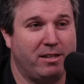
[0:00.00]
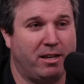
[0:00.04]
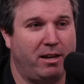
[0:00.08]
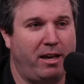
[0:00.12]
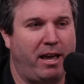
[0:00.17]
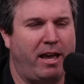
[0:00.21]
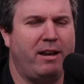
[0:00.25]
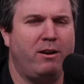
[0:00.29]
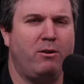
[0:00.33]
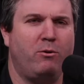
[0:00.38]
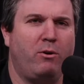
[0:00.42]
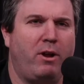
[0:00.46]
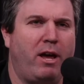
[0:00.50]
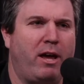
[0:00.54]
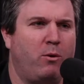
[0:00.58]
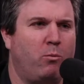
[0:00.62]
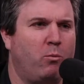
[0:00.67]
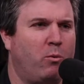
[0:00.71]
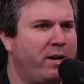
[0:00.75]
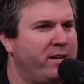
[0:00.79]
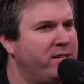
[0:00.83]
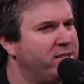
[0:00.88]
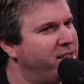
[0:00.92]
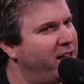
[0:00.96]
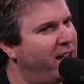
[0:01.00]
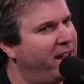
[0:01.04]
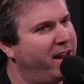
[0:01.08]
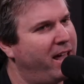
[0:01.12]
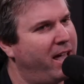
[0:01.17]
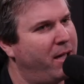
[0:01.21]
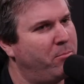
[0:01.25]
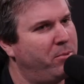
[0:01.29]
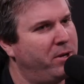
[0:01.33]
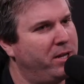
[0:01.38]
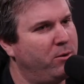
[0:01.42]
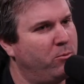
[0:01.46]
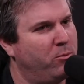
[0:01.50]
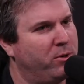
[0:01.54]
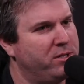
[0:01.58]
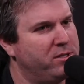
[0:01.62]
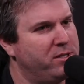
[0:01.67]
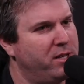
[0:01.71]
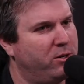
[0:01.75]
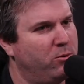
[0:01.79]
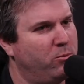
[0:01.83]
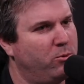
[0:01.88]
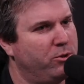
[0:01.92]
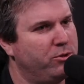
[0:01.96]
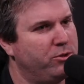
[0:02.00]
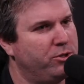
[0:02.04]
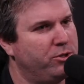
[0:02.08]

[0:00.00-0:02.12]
gonna and when is that happening? When is that award show?